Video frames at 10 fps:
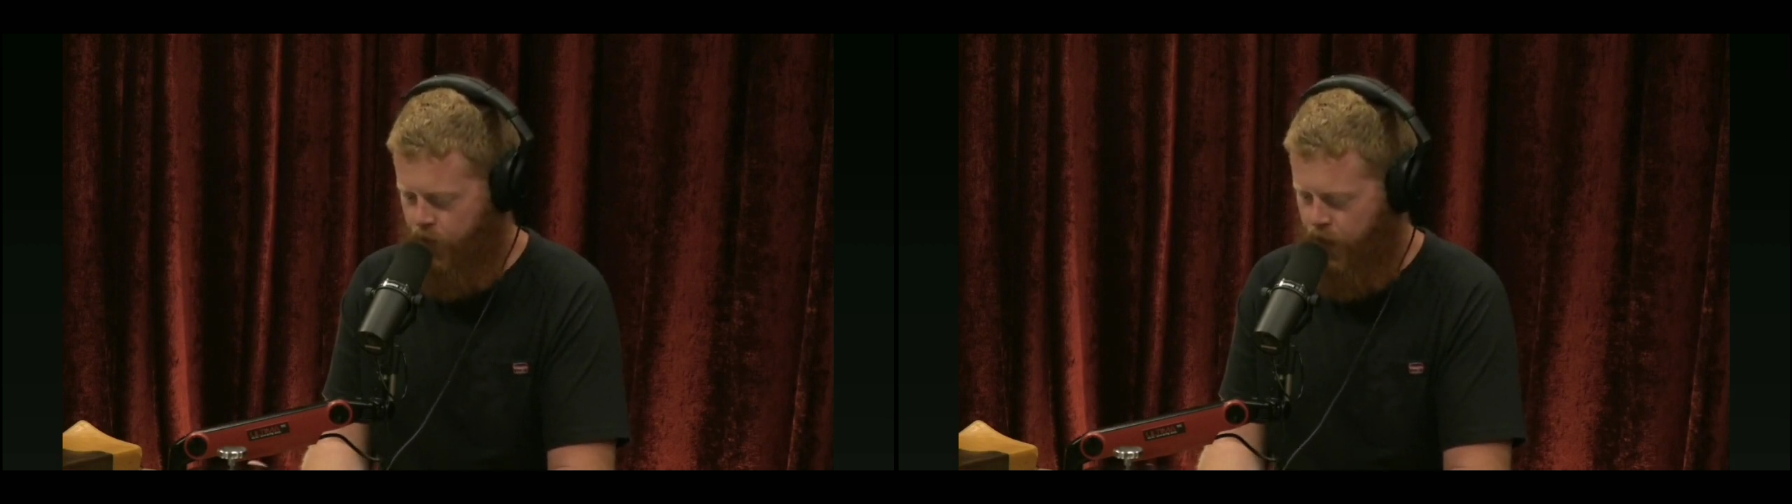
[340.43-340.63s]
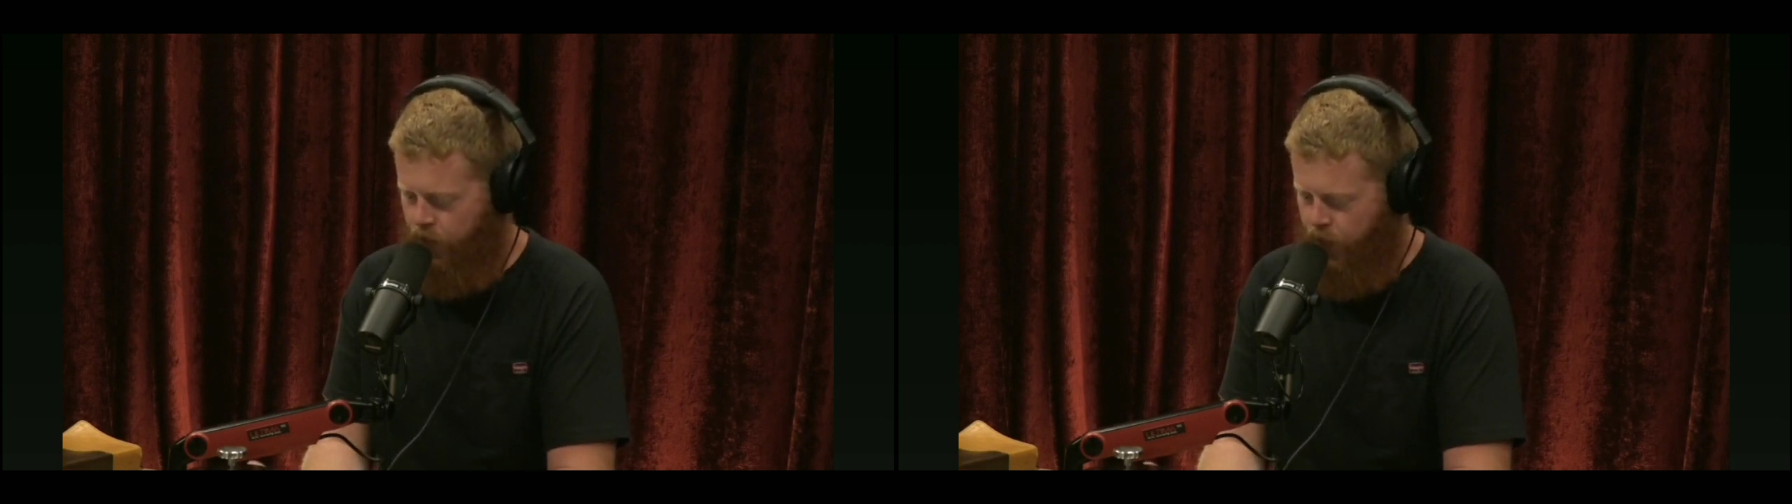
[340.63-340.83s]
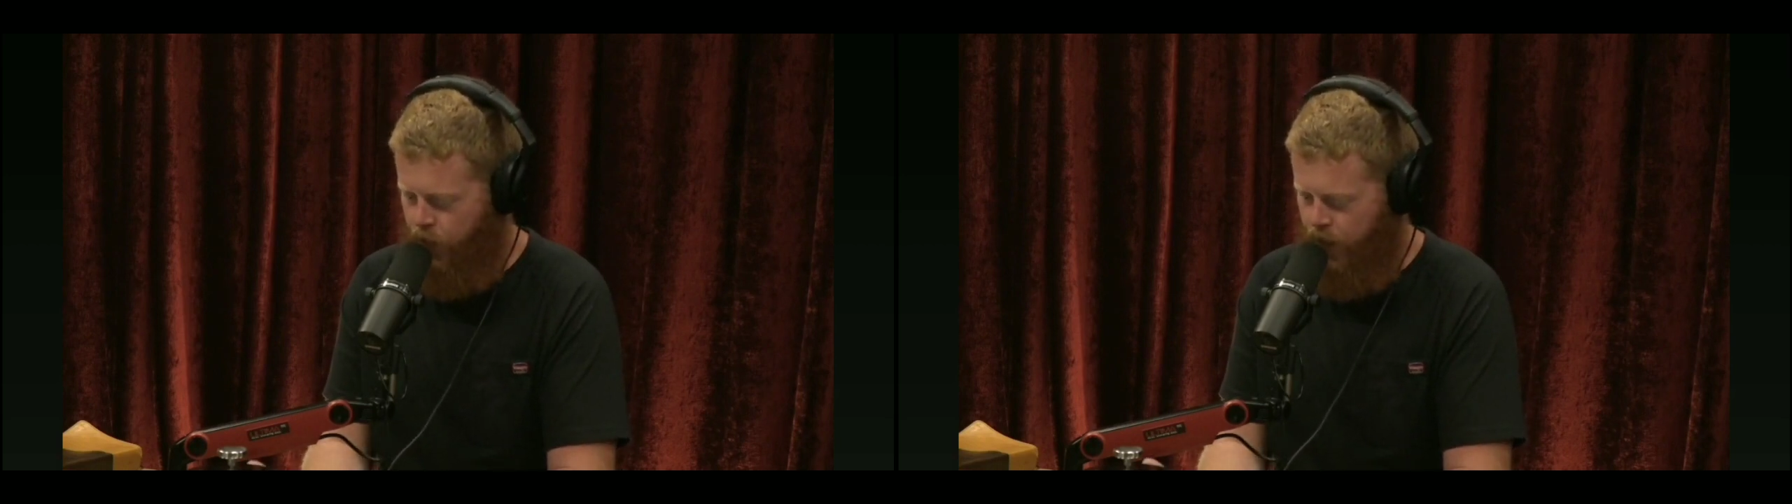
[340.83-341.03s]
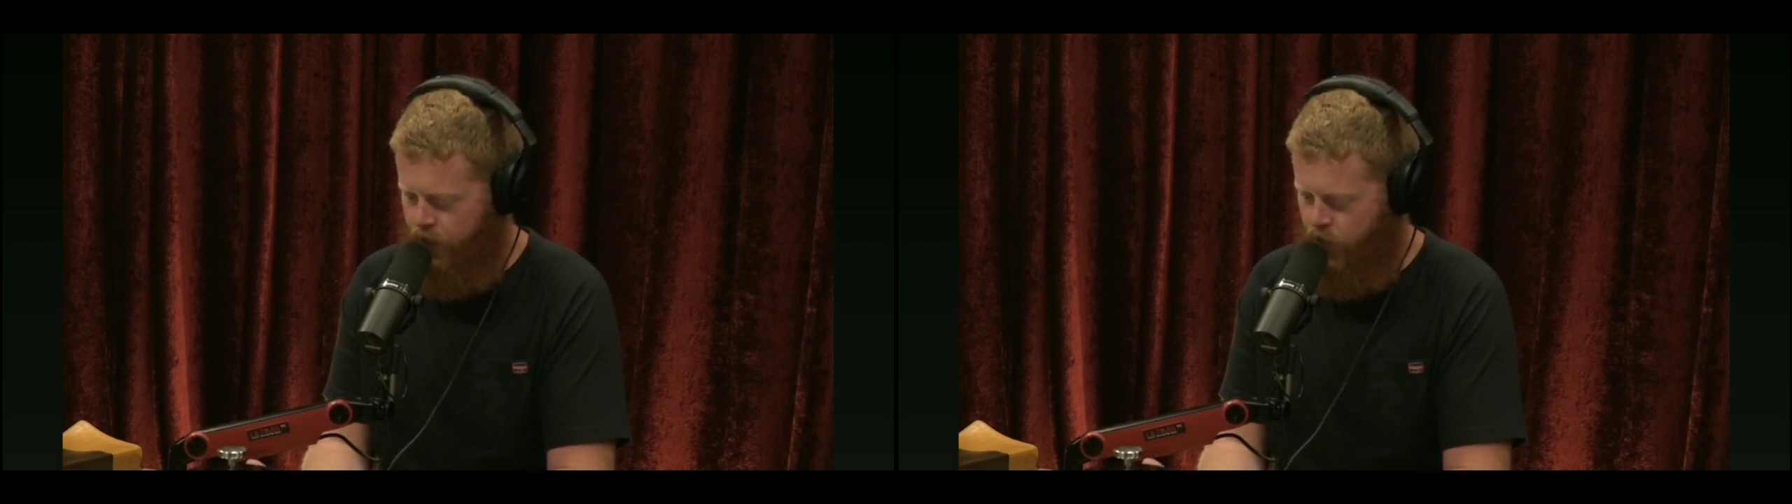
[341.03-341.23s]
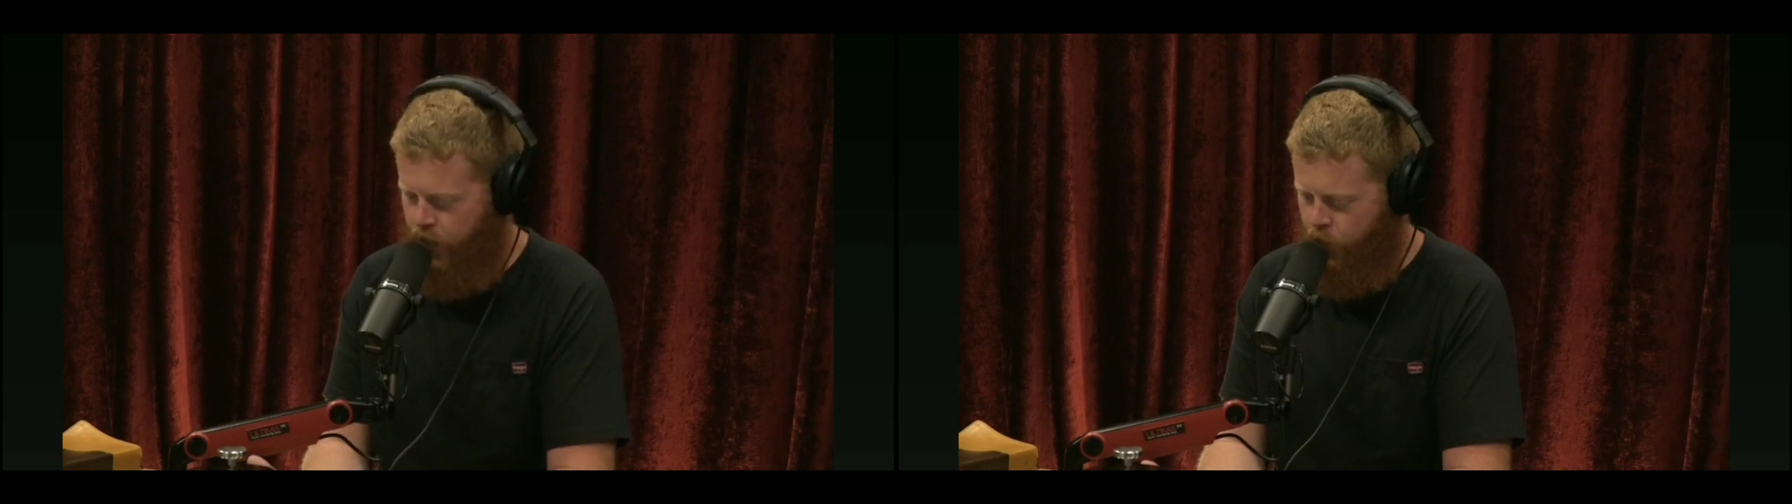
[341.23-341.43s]
I don't know, like
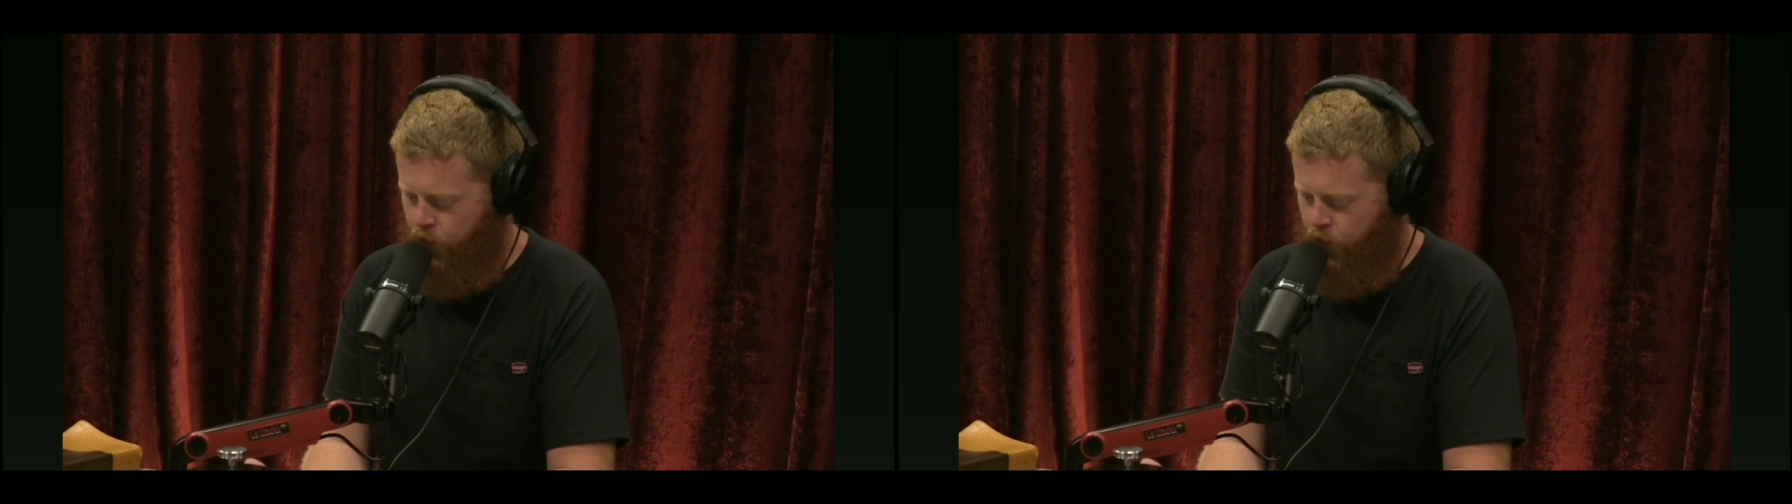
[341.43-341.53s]
trying to